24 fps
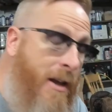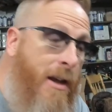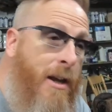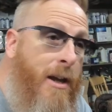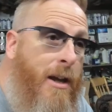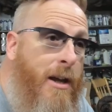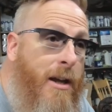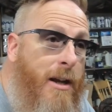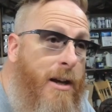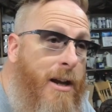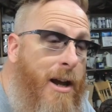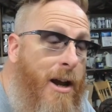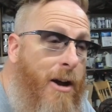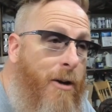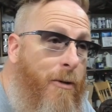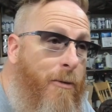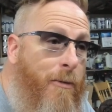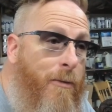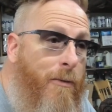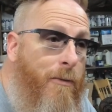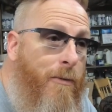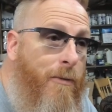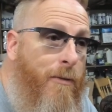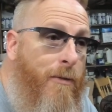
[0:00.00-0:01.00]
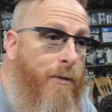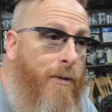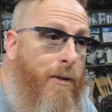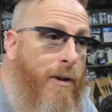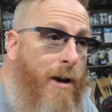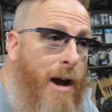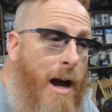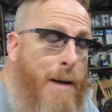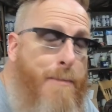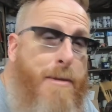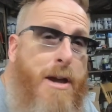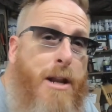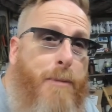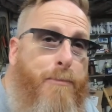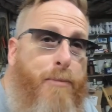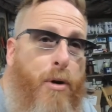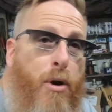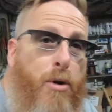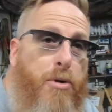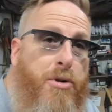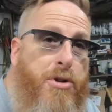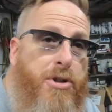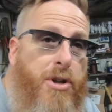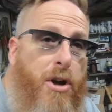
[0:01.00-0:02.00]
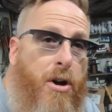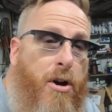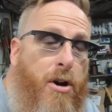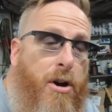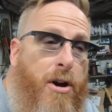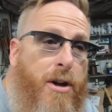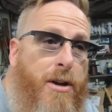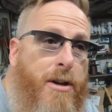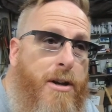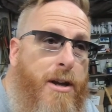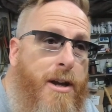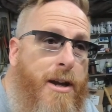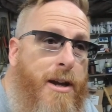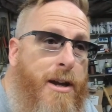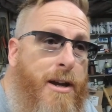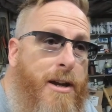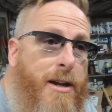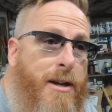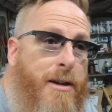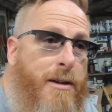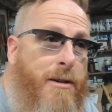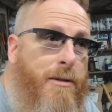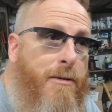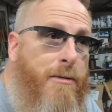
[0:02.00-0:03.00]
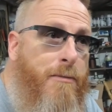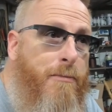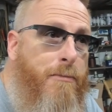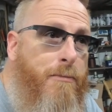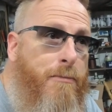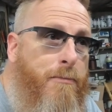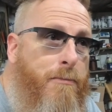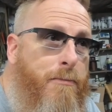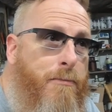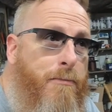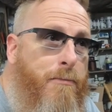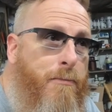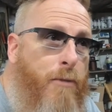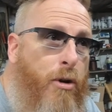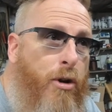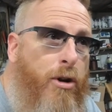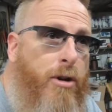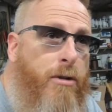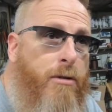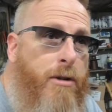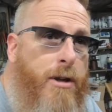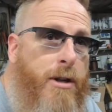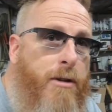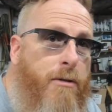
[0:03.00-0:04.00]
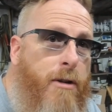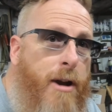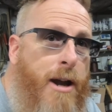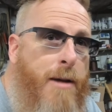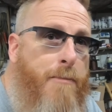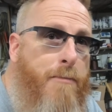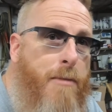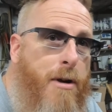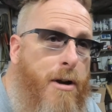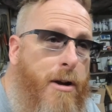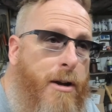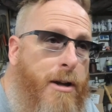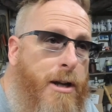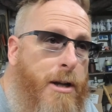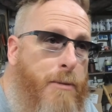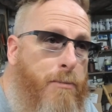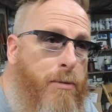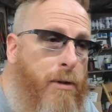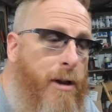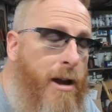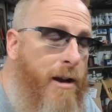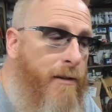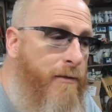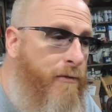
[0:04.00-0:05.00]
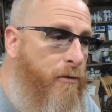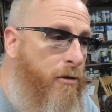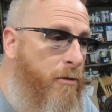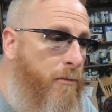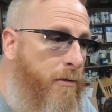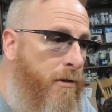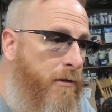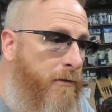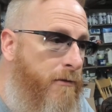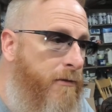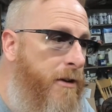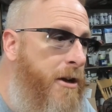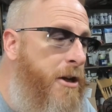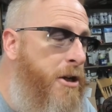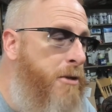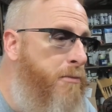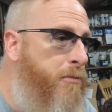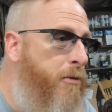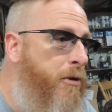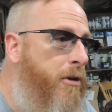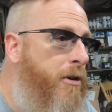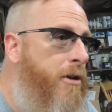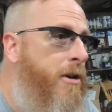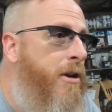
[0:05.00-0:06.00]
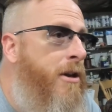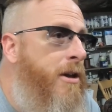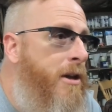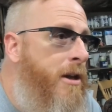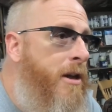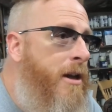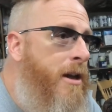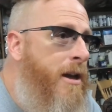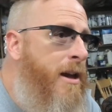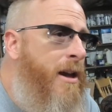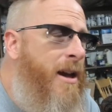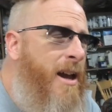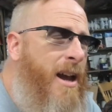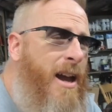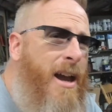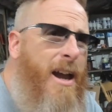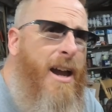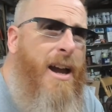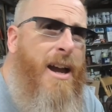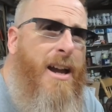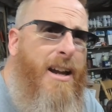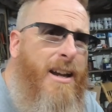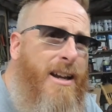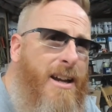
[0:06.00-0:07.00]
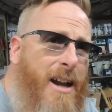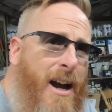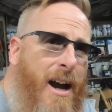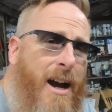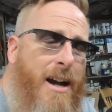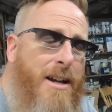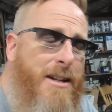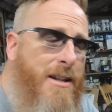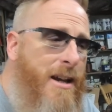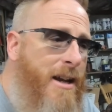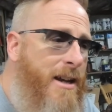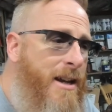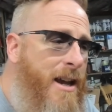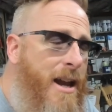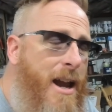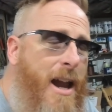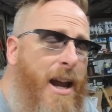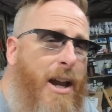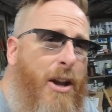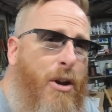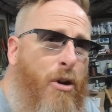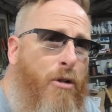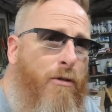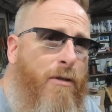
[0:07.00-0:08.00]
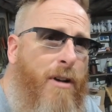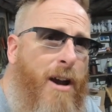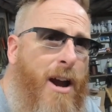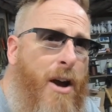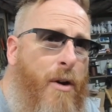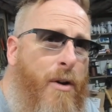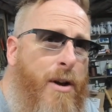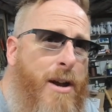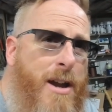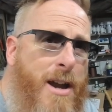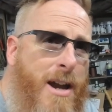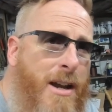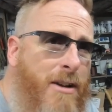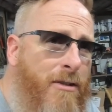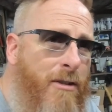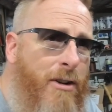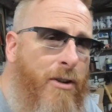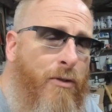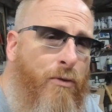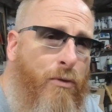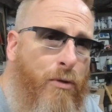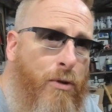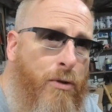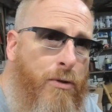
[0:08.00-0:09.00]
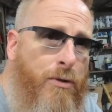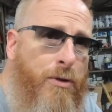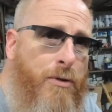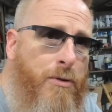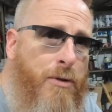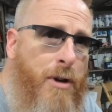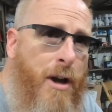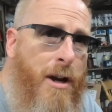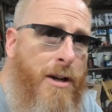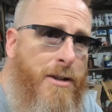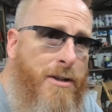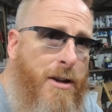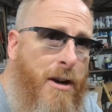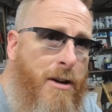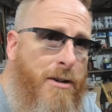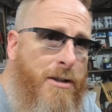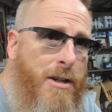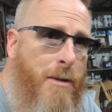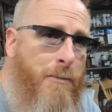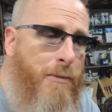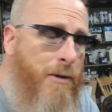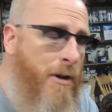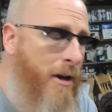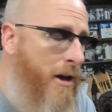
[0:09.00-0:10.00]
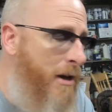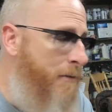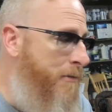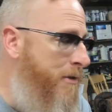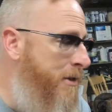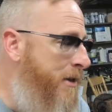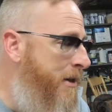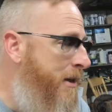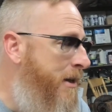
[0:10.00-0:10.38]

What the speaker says: Now, I made a post on a Mercury Grand Marquis platform on Facebook, and guys, I can't get over how ignorant and rude you guys are sometimes.